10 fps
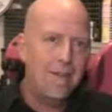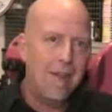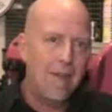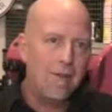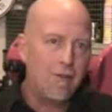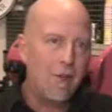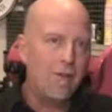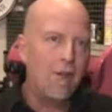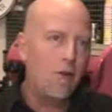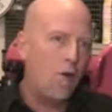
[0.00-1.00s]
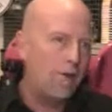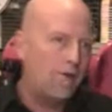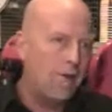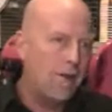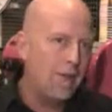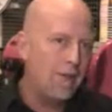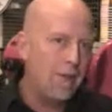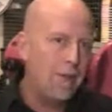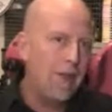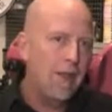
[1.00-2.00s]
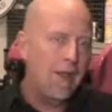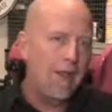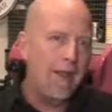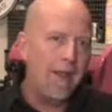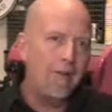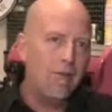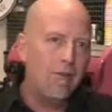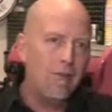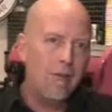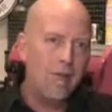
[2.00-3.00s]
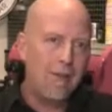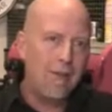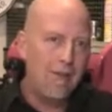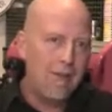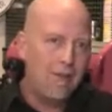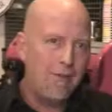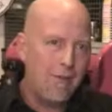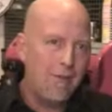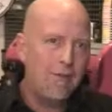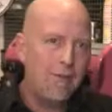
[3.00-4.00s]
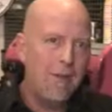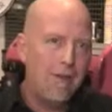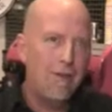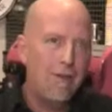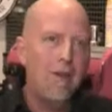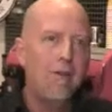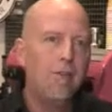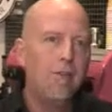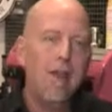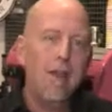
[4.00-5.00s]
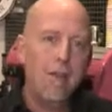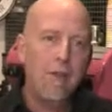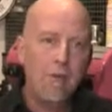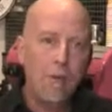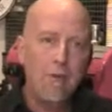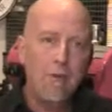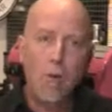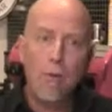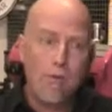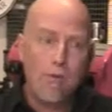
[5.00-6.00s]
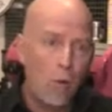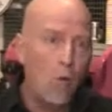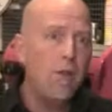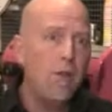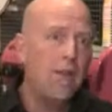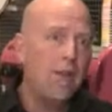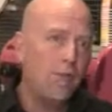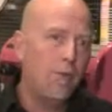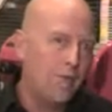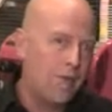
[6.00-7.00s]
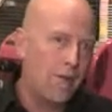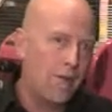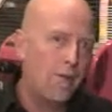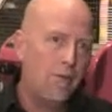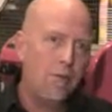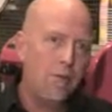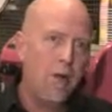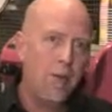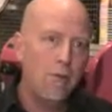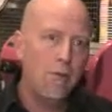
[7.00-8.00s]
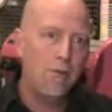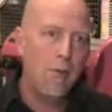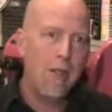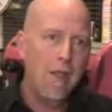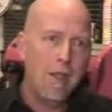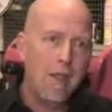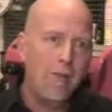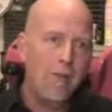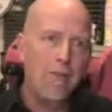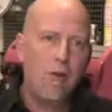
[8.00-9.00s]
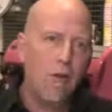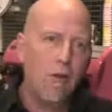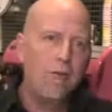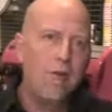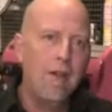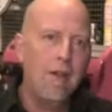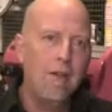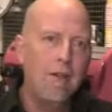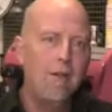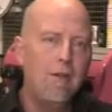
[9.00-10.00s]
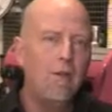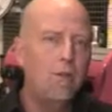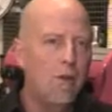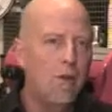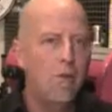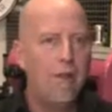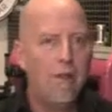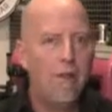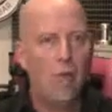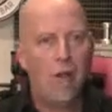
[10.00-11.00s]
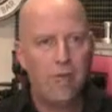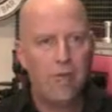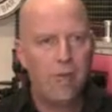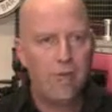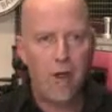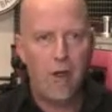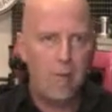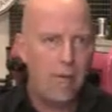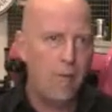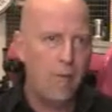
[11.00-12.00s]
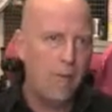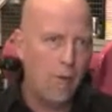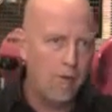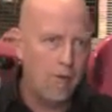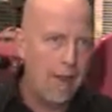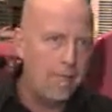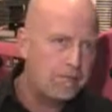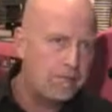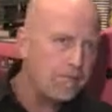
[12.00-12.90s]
sound. It's not a constant hissing, and it's that hiss, hiss, hiss, hiss that you're looking for, and that's all you need to inject those little bubbles. If you have a constant hissing, your milk will end up like sea foam, and nobody wants that.